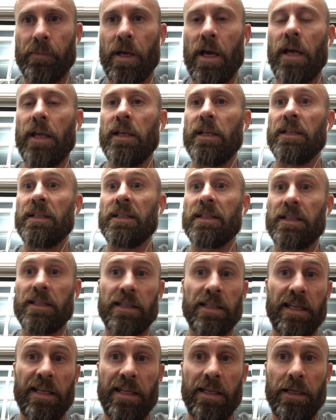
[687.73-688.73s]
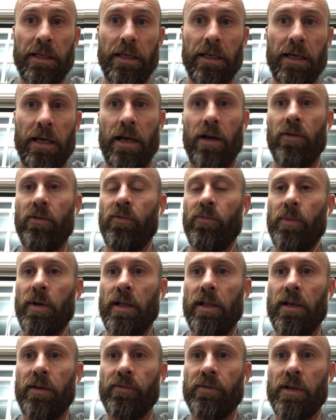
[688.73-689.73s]
I can see out of
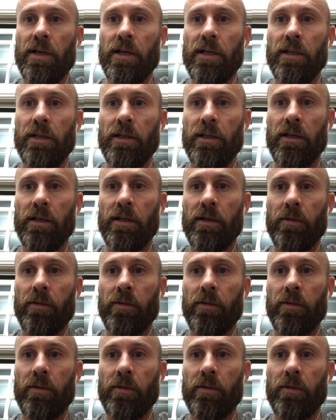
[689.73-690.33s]
my left eye.